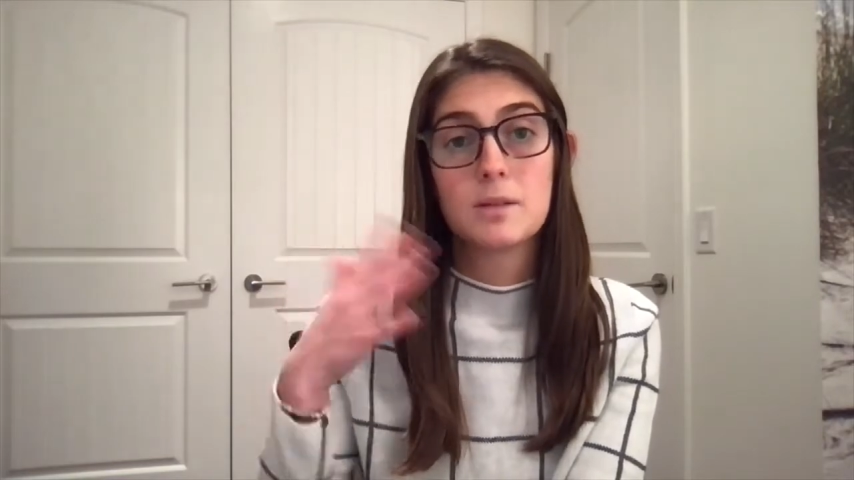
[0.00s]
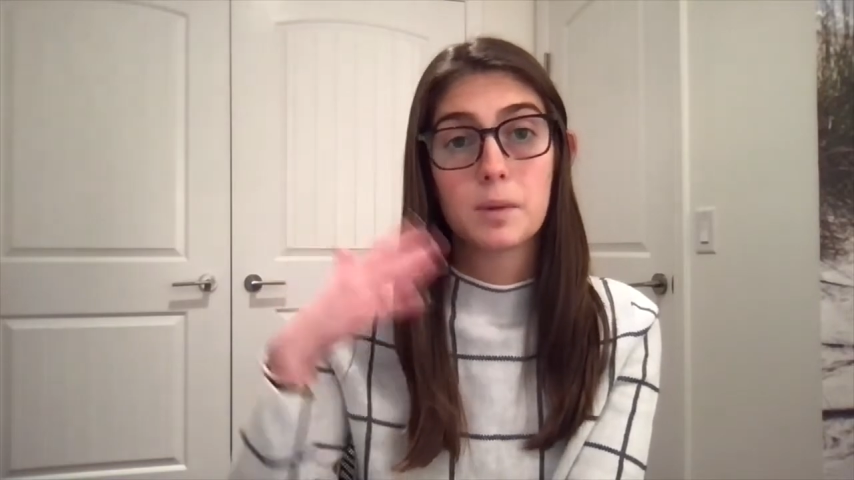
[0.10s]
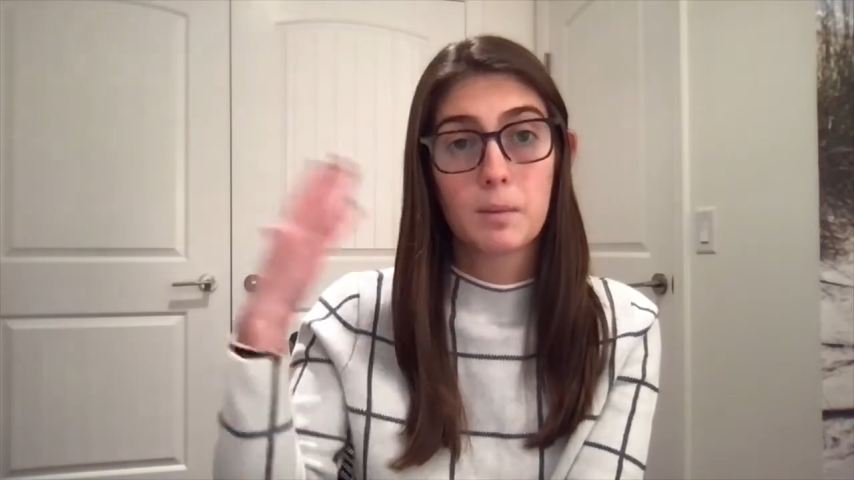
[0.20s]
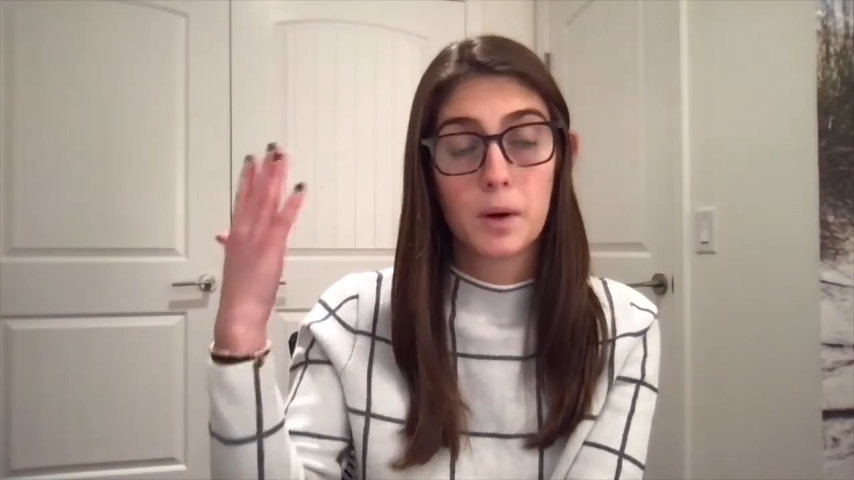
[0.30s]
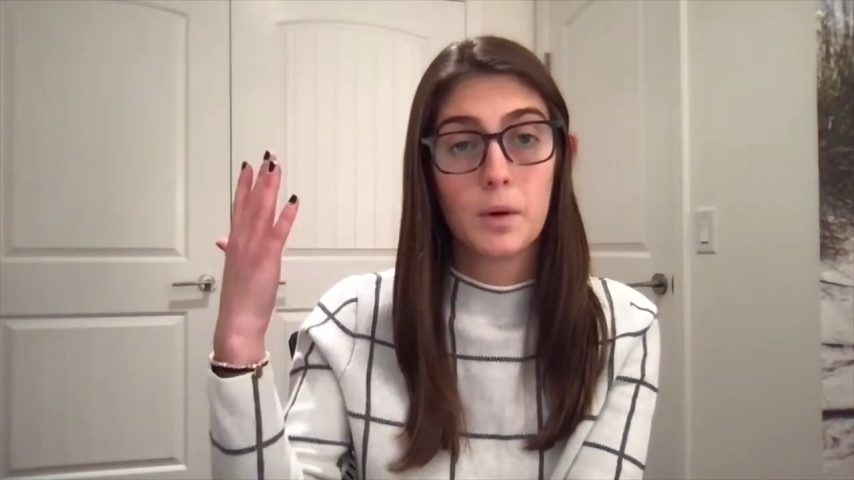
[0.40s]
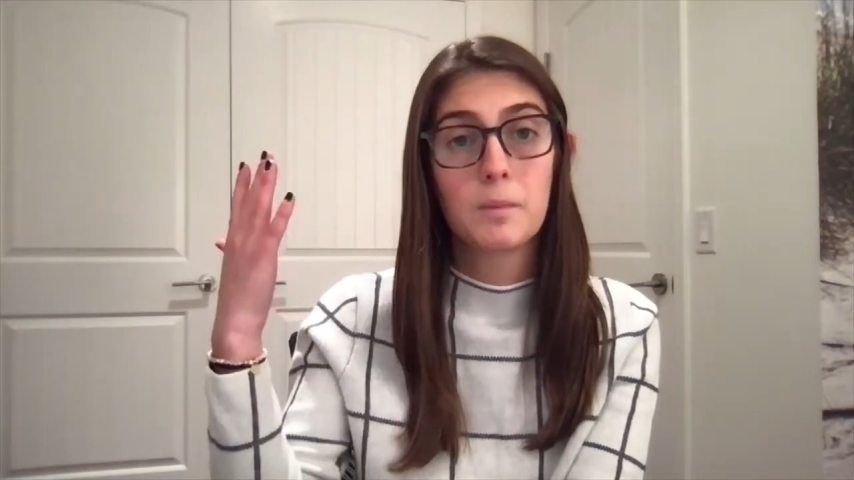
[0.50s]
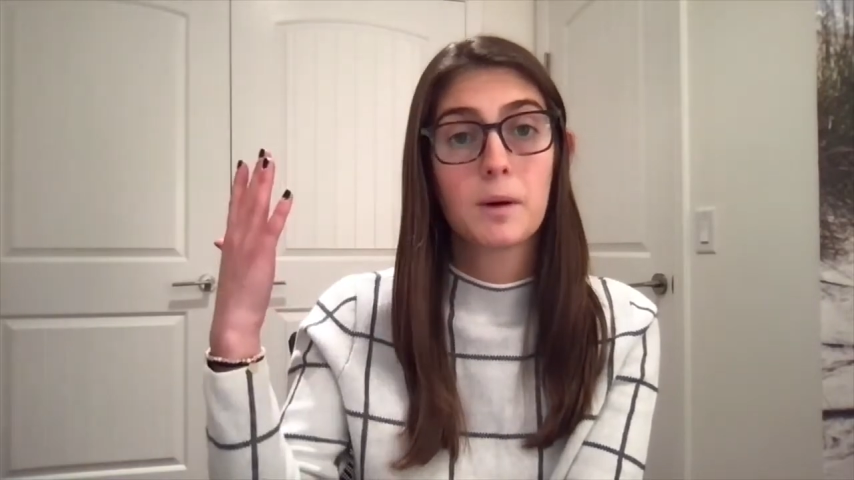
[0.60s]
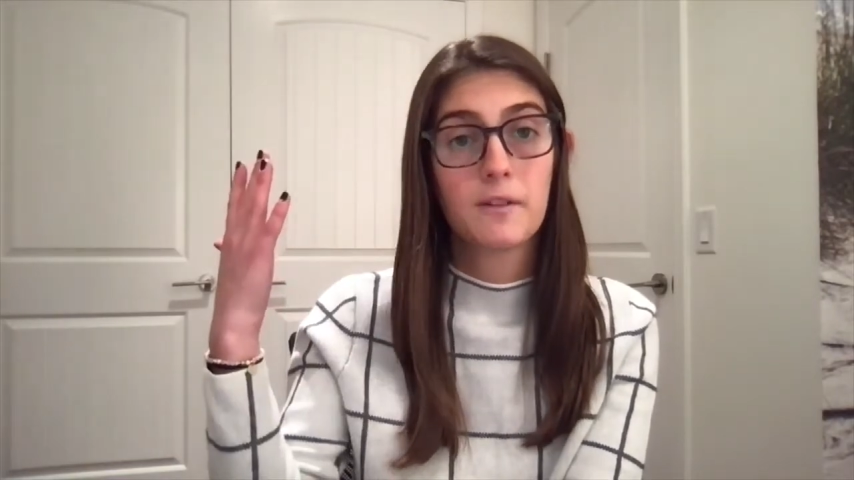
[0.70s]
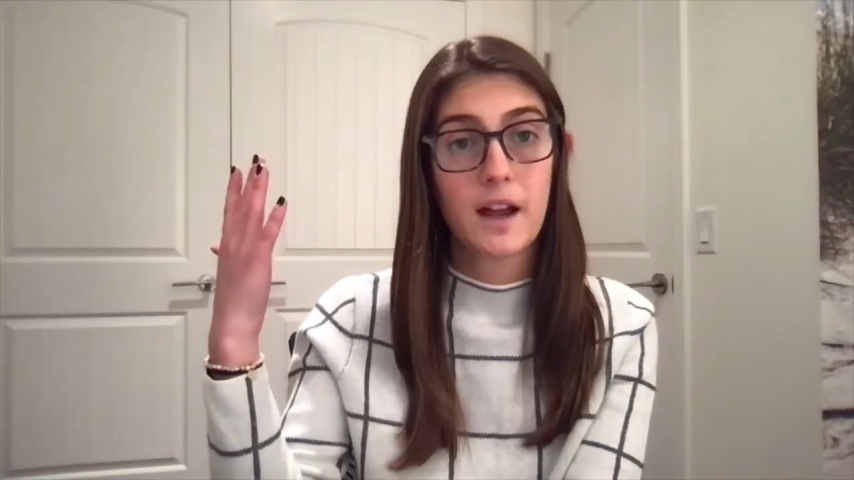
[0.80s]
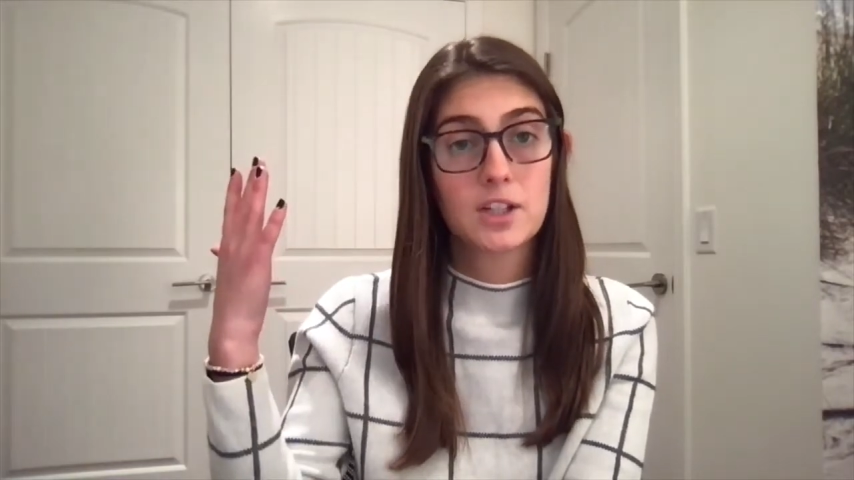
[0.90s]
promote
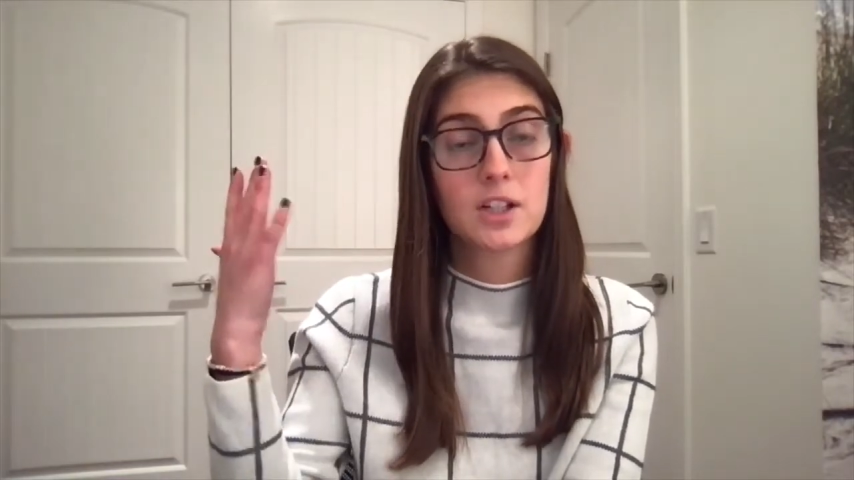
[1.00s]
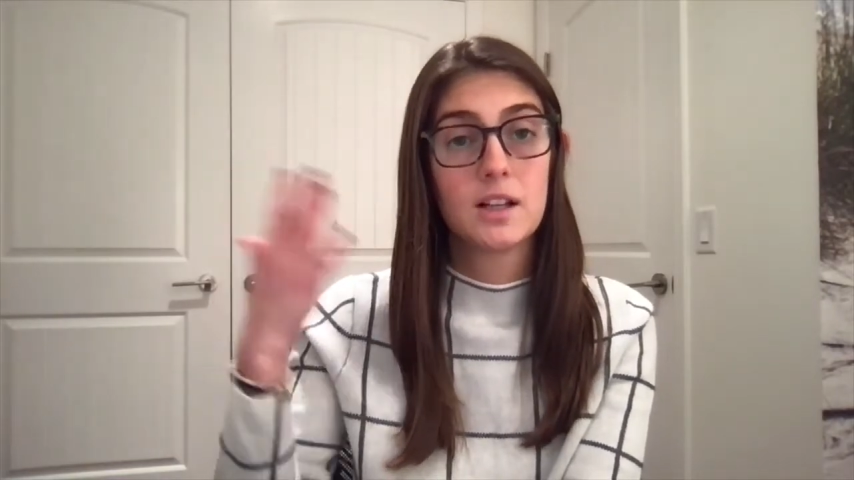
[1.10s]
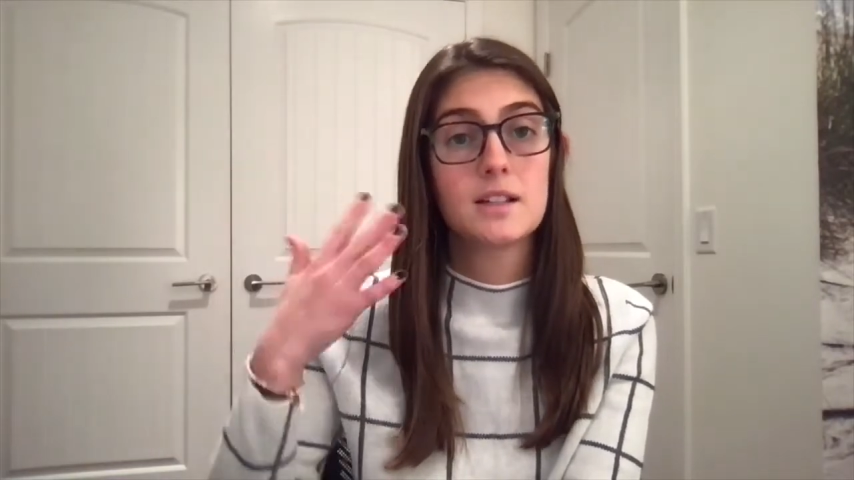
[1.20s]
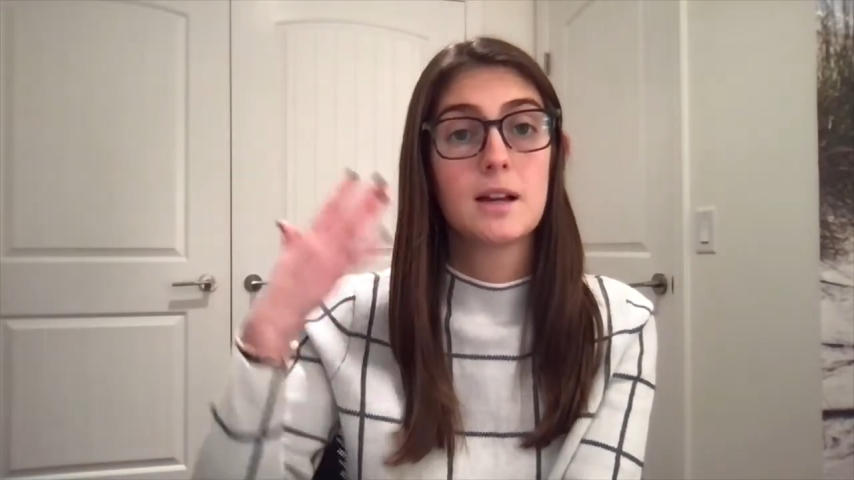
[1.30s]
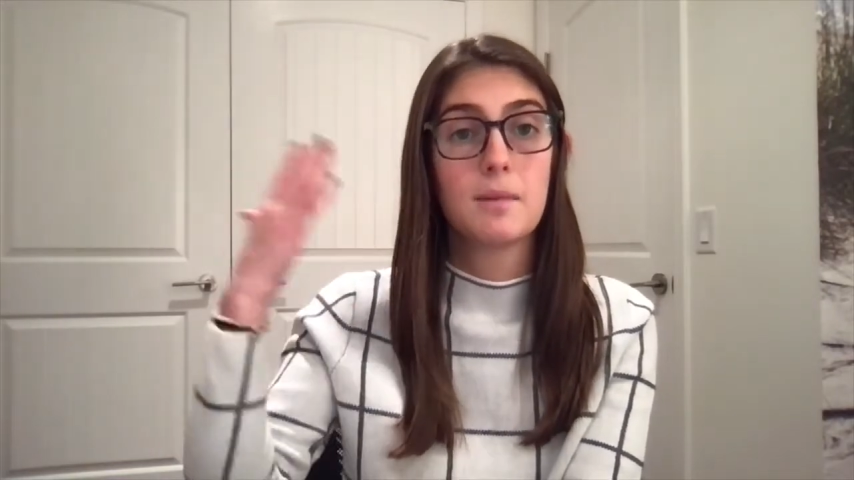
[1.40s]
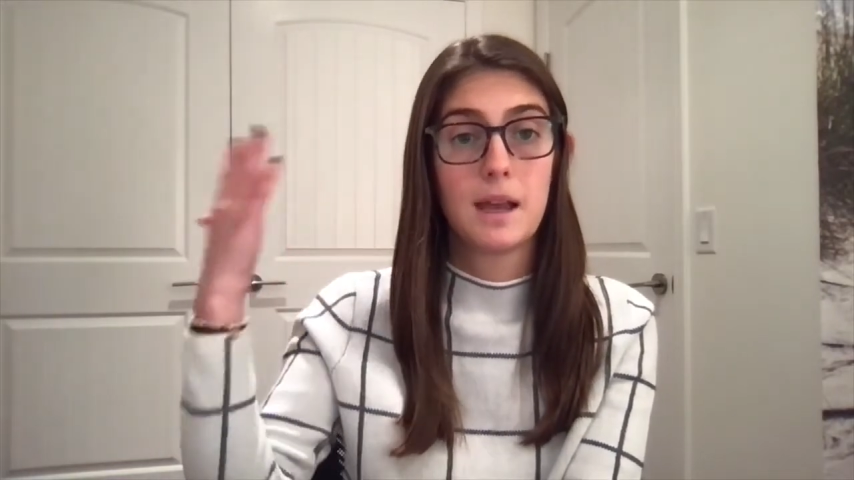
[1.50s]
professionalism